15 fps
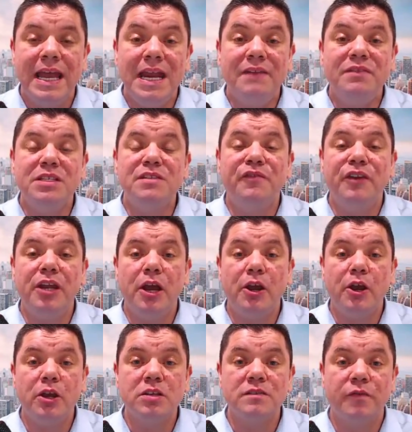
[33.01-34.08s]
If this video
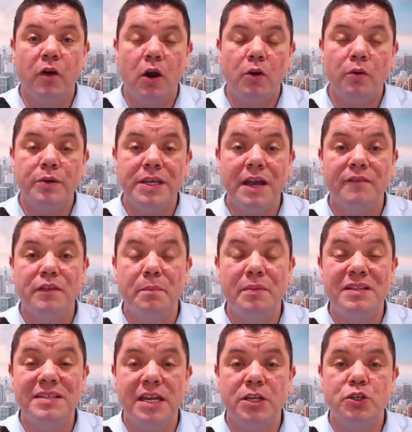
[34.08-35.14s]
goes viral, you have the
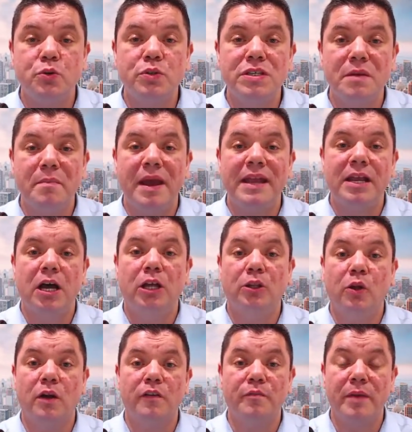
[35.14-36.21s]
potential to make a
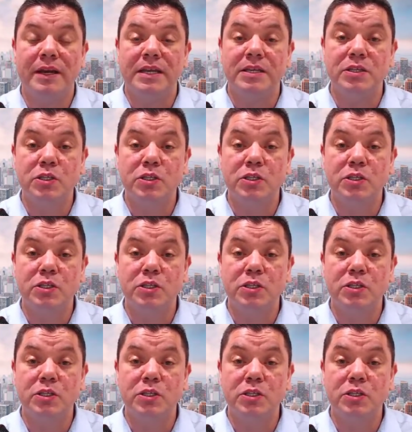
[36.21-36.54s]
lot of money.